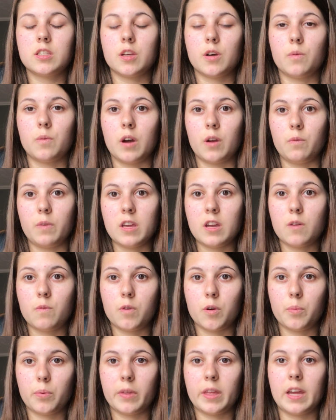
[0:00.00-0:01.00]
So one week
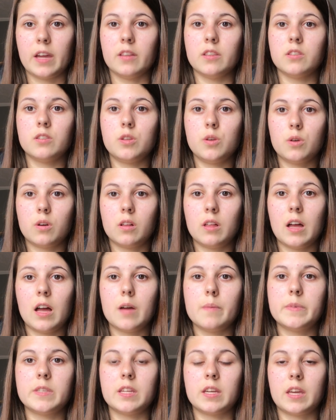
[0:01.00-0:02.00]
we'll plan two
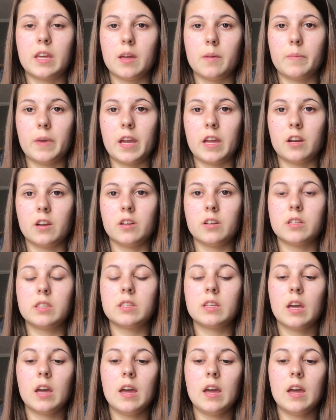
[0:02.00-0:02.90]
clubs and campaigners,